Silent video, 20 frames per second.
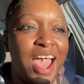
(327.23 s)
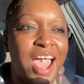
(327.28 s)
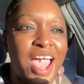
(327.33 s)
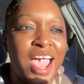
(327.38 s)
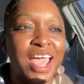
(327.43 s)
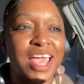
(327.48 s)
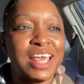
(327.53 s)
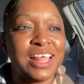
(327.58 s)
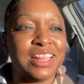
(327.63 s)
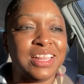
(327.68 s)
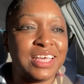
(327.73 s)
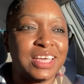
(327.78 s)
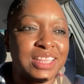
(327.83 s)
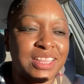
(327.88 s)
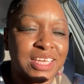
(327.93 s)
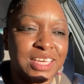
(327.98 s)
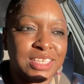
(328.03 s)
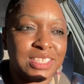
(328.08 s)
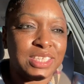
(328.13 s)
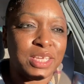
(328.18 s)
And then
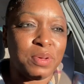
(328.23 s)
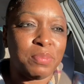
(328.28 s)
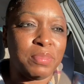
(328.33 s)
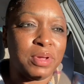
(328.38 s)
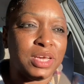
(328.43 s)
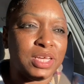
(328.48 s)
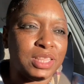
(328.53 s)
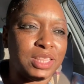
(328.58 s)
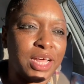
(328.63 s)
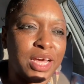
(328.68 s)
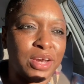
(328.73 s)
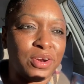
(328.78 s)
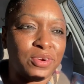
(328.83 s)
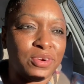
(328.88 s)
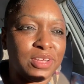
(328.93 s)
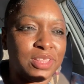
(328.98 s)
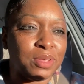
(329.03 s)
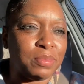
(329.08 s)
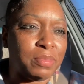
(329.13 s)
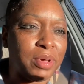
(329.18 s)
they sent me a letter
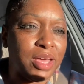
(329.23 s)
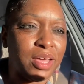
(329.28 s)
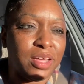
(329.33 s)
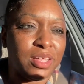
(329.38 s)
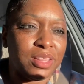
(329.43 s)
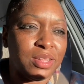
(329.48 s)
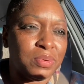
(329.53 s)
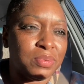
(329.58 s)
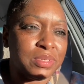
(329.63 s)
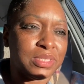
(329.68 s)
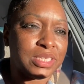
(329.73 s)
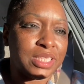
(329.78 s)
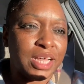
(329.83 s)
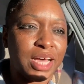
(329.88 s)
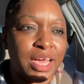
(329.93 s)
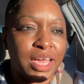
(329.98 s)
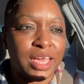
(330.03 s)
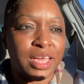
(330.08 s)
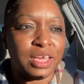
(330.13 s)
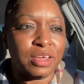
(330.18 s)
in the mail and was
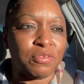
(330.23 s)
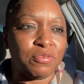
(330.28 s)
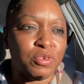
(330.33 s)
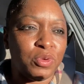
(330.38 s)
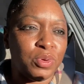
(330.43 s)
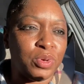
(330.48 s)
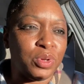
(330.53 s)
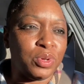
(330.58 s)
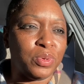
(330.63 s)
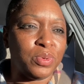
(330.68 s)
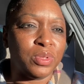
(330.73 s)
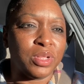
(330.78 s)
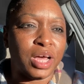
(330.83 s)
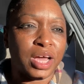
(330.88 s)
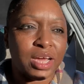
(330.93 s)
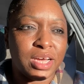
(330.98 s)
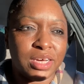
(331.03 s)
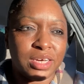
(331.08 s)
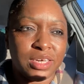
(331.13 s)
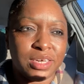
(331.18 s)
like, if you do
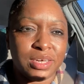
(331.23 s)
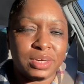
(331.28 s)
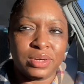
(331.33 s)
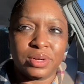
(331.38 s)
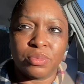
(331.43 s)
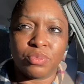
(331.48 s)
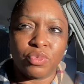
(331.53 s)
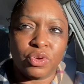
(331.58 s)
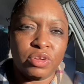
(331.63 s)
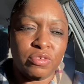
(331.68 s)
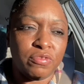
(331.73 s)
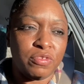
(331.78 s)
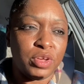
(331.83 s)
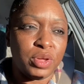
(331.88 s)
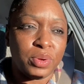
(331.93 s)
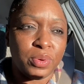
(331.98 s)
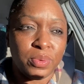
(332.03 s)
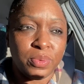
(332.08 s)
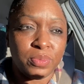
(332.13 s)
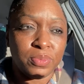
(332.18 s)
like a
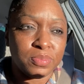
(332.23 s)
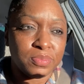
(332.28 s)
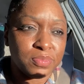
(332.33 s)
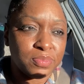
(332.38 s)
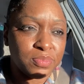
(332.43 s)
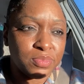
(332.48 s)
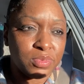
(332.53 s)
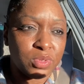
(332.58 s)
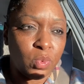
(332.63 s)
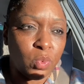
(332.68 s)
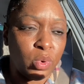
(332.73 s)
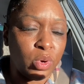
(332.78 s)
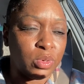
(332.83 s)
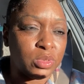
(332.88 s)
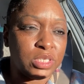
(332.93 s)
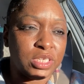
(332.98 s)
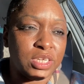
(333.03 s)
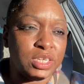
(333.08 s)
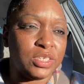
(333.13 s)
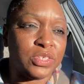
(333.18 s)
review, we'll
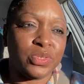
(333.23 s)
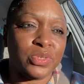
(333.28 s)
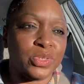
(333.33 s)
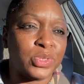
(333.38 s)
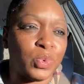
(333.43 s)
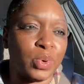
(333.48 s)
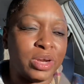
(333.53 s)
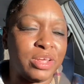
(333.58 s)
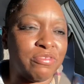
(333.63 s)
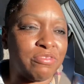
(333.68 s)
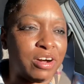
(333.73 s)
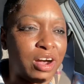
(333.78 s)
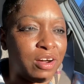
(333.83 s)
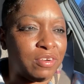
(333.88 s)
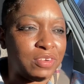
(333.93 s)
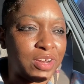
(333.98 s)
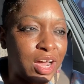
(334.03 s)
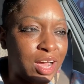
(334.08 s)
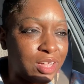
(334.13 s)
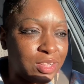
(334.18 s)
send you
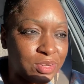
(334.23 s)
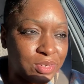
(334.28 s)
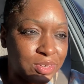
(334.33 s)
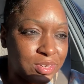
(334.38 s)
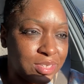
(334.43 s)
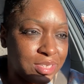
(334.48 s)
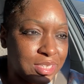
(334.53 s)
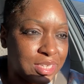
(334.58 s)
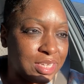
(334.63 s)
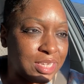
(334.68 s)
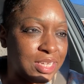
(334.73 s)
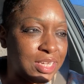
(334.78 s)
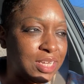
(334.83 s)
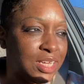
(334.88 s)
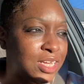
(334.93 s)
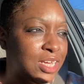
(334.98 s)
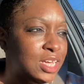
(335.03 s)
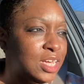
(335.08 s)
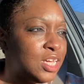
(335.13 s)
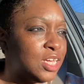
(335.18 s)

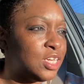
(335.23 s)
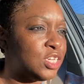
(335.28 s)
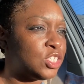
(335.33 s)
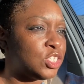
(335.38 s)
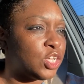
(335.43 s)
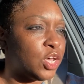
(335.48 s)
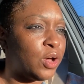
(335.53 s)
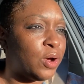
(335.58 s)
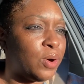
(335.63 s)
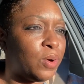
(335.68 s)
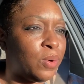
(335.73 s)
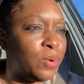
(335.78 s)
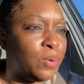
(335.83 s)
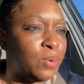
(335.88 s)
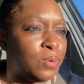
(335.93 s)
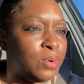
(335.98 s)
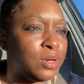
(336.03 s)
$25. So